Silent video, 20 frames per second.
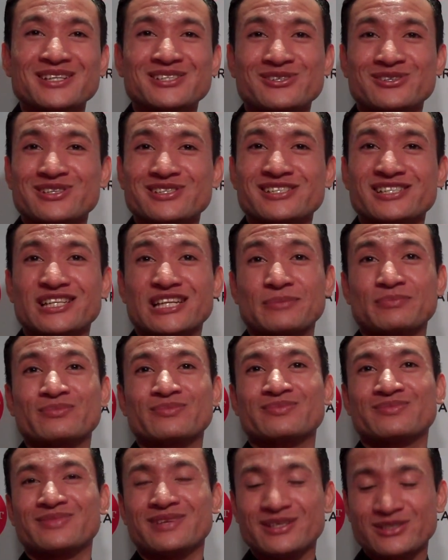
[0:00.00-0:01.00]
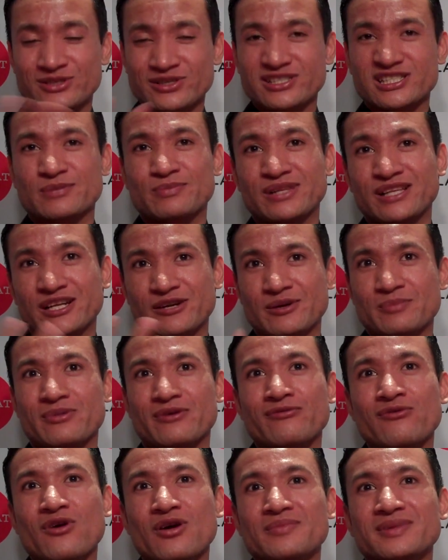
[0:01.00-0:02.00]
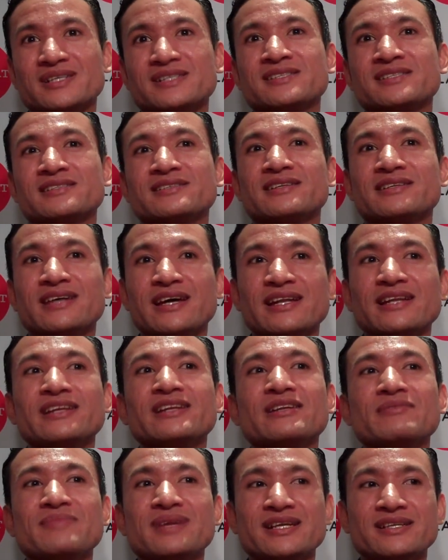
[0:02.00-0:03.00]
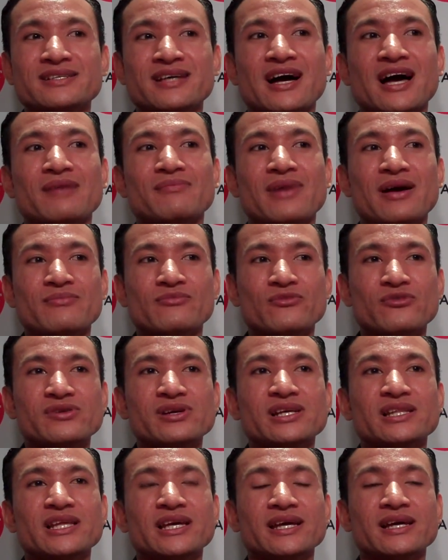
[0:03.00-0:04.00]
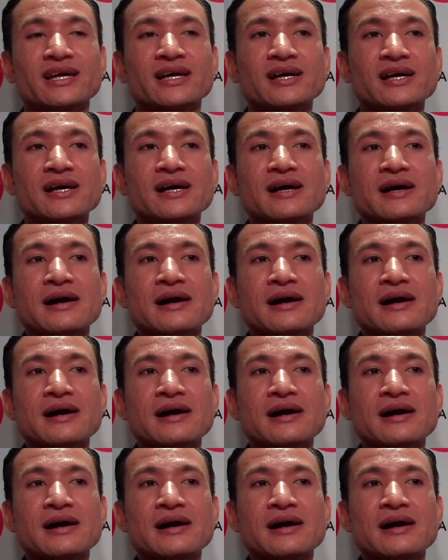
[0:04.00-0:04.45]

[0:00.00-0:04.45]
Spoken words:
interdisciplinary performance. And in the meantime, I'm really